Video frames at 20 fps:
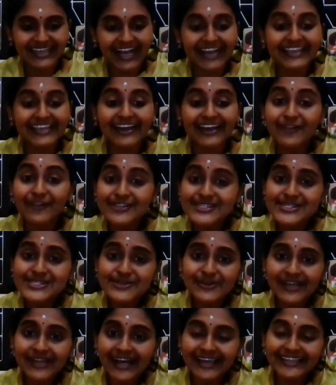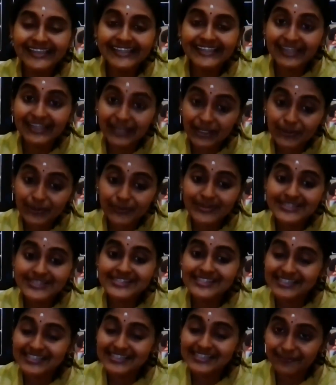I also kindly request
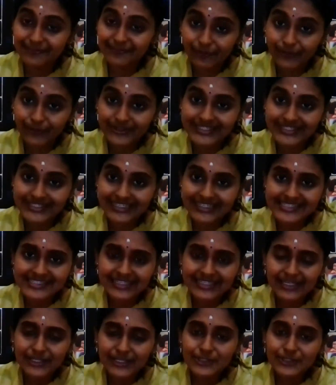the devotees